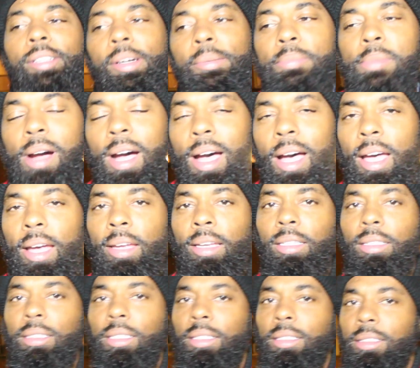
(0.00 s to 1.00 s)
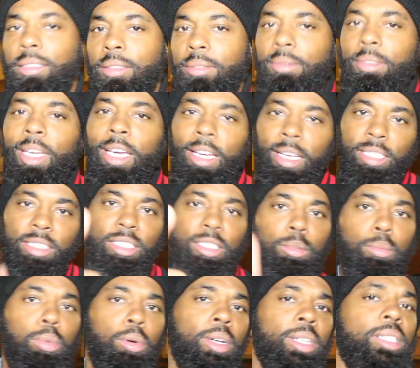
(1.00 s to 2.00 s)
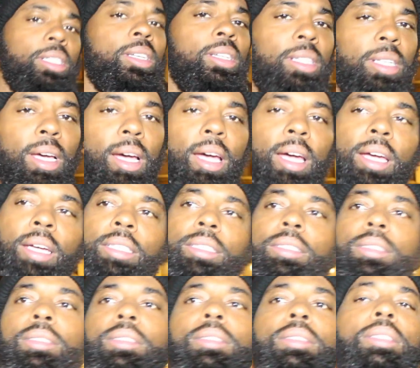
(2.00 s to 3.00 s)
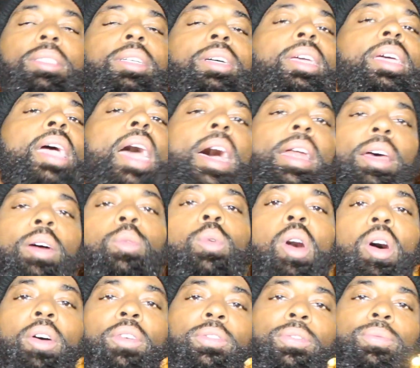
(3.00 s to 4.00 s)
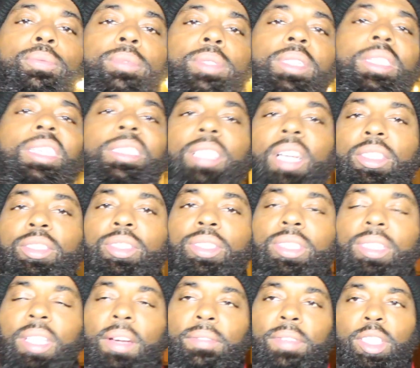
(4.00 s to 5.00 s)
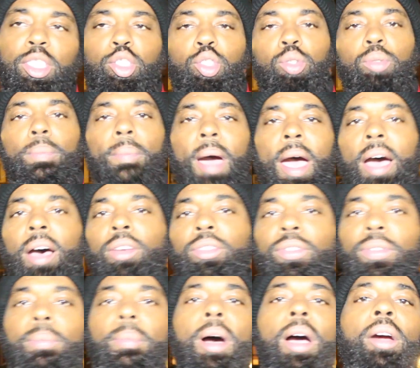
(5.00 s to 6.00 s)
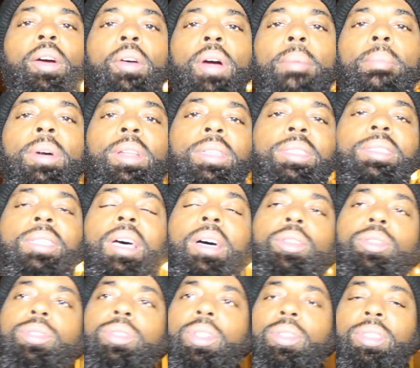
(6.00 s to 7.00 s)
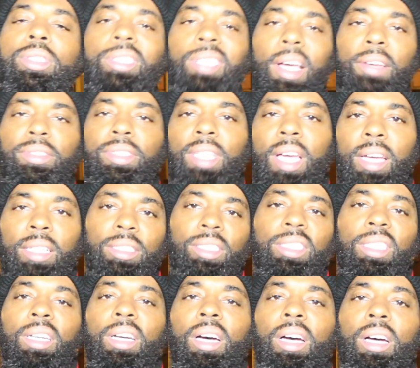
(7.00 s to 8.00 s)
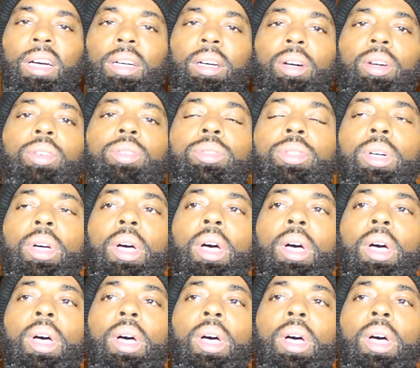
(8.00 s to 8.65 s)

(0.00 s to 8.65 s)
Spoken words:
I'm alright. Yeah, it's your boy D Nash, guy that walked 672 miles from my grandmother's house on the south side of Chicago